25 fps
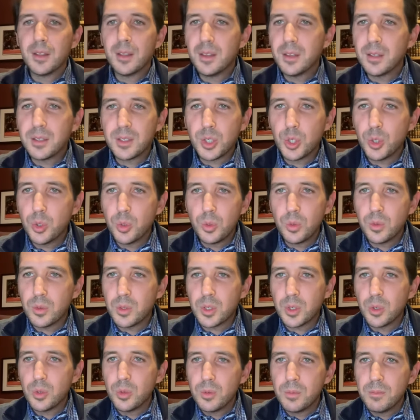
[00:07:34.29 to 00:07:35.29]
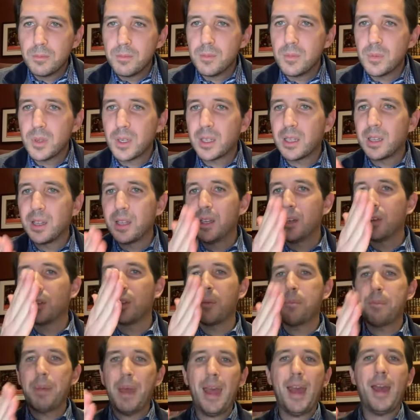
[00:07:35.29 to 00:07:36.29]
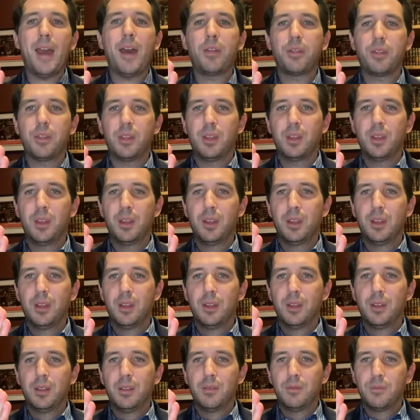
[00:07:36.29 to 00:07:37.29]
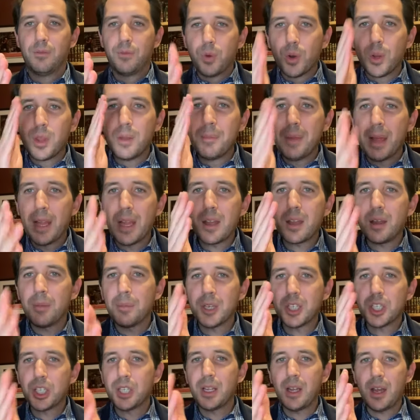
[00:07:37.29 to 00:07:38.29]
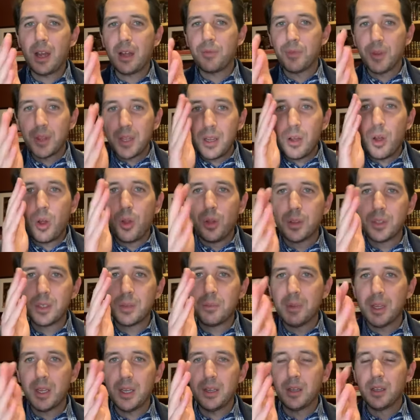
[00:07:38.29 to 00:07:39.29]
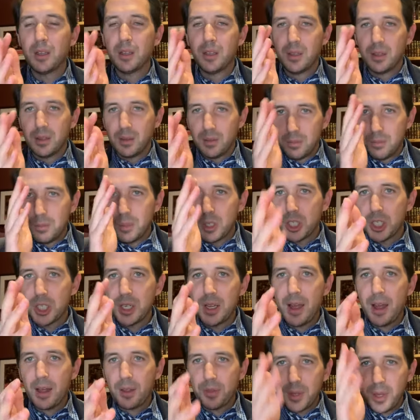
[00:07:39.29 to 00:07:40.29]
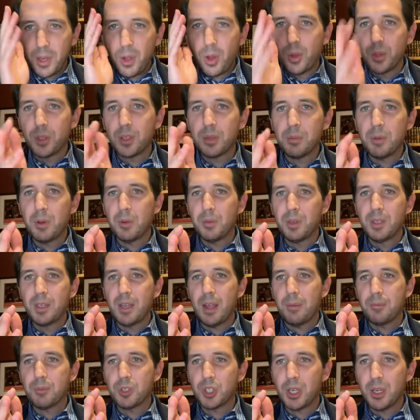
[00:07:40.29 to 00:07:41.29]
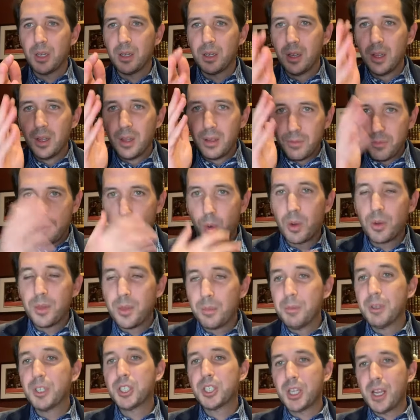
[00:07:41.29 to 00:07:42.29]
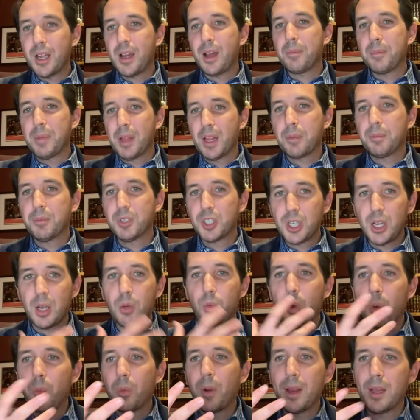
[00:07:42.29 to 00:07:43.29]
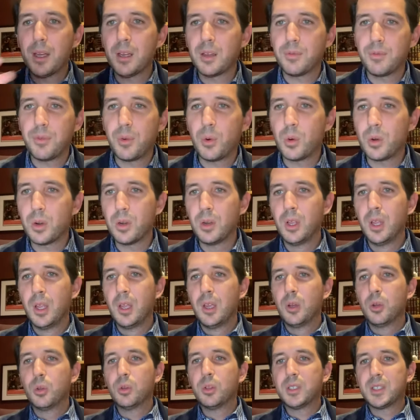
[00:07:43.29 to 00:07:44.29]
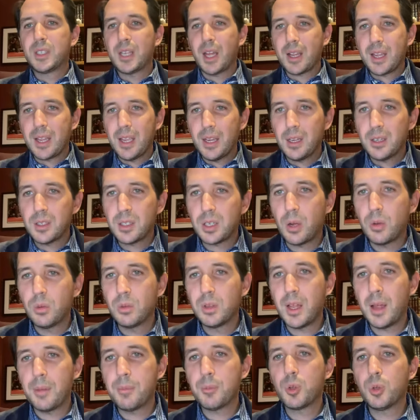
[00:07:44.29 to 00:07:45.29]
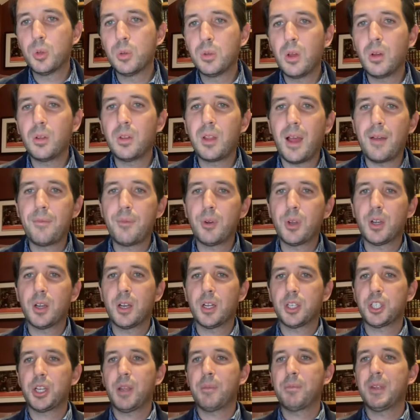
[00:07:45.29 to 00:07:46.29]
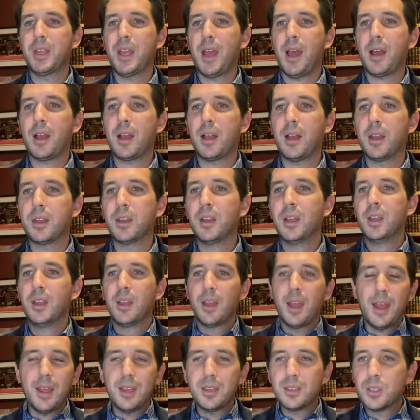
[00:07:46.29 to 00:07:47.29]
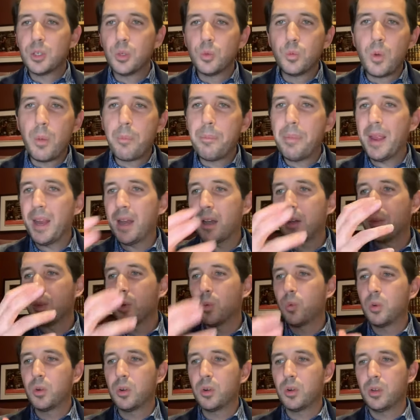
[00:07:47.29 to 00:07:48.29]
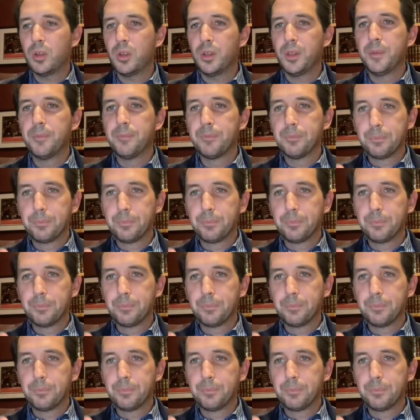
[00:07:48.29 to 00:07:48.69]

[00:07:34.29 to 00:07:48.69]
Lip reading: to clear the path for the Melech HaMashiach, for the ultimate Mashiach, the ultimate redemption, for the Mashiach, Melech HaMashiach we're waiting for. U'letakena ta'olam kulo la'avod et Hashem biyachad. And to repair the world